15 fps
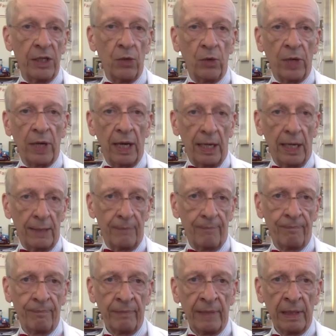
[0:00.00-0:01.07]
UK.
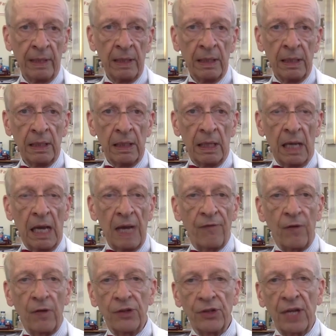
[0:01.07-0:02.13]
I
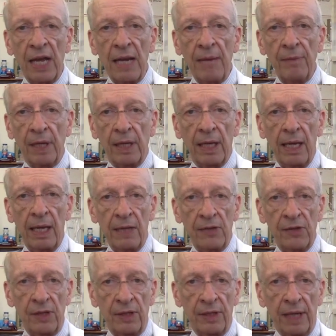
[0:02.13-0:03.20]
first came to King's
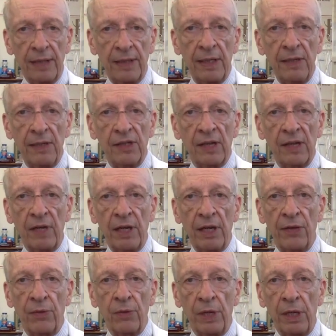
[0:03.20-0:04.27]
in
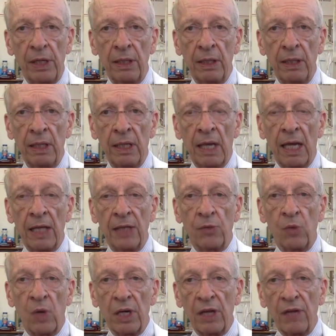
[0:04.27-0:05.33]
1973 as
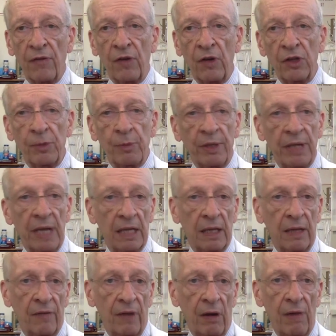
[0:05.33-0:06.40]
one of the first, but not the
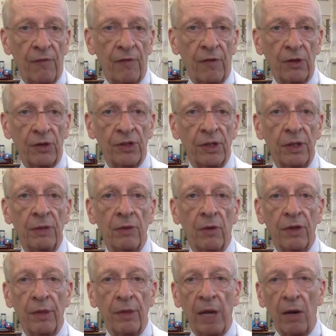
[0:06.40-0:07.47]
very first, North
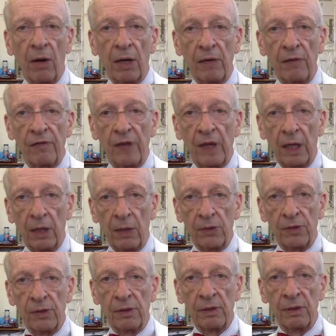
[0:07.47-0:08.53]
American fellows.